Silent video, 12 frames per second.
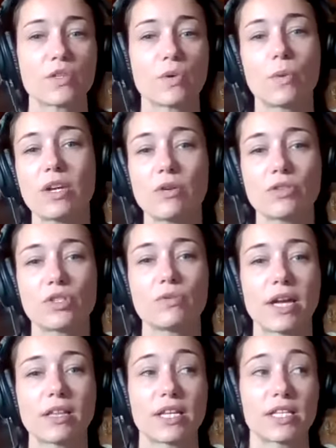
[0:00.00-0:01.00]
So we don't do
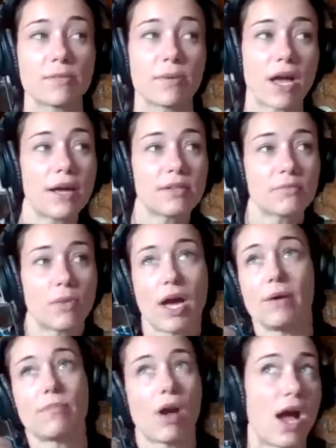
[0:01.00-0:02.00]
night lights, but
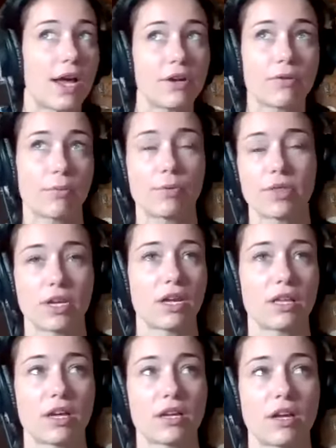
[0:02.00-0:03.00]
I grew up with a
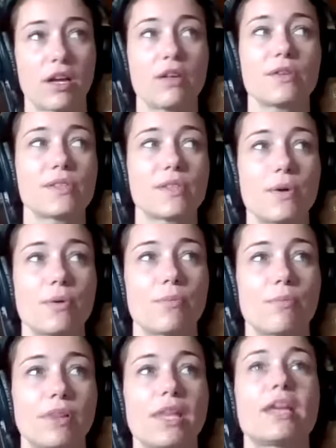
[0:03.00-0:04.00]
nightlight. I also
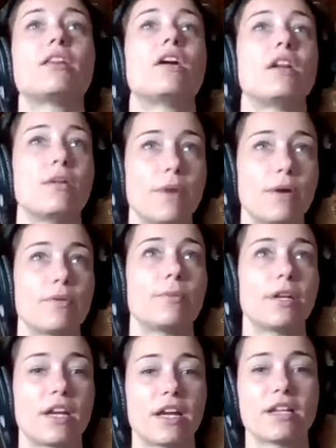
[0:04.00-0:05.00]
played a lot in my room
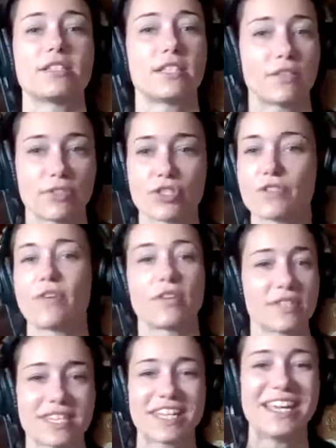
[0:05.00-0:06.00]
at night and didn't just fall
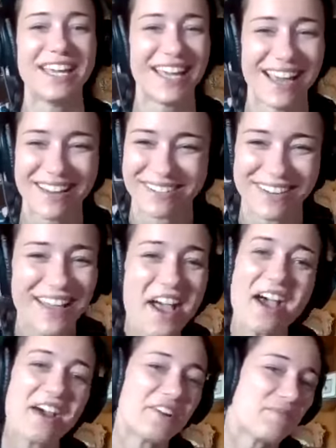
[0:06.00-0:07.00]
asleep.
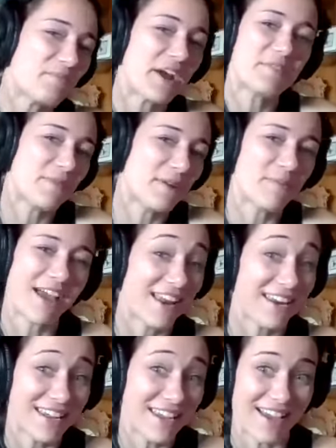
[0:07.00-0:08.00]
It might have been a bad
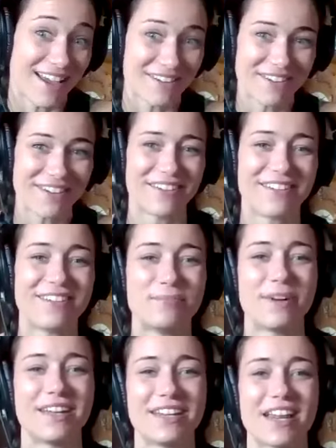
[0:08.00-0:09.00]
idea. I don't know,
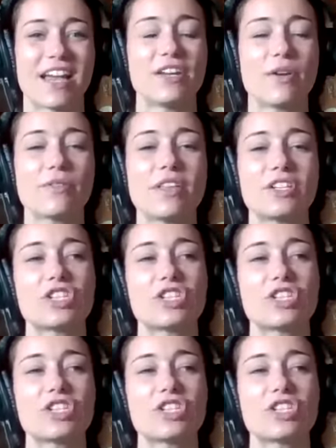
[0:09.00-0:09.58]
but I know that